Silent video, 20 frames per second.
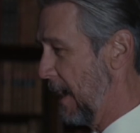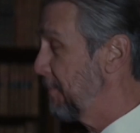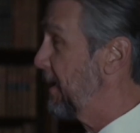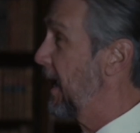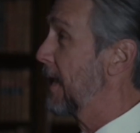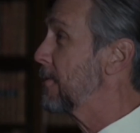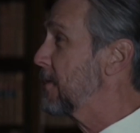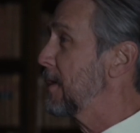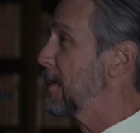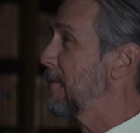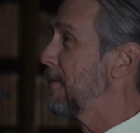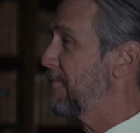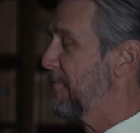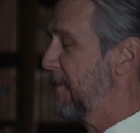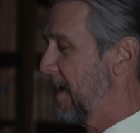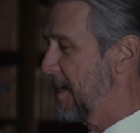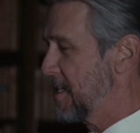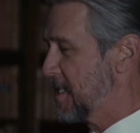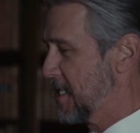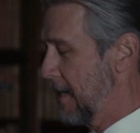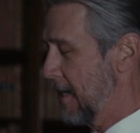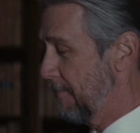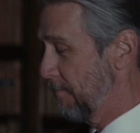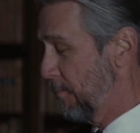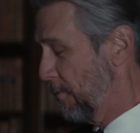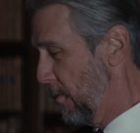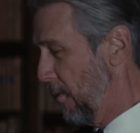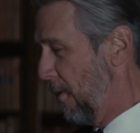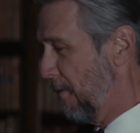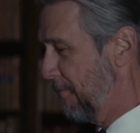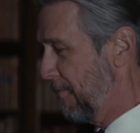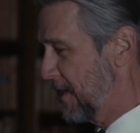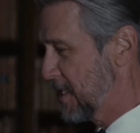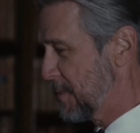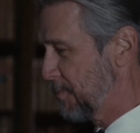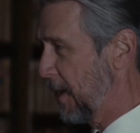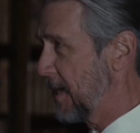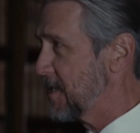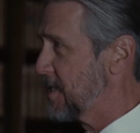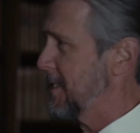I mean, I look at your face, and no
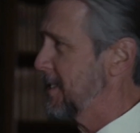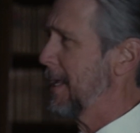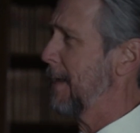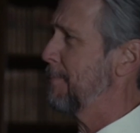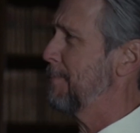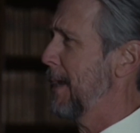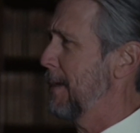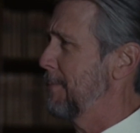offense, but I see dead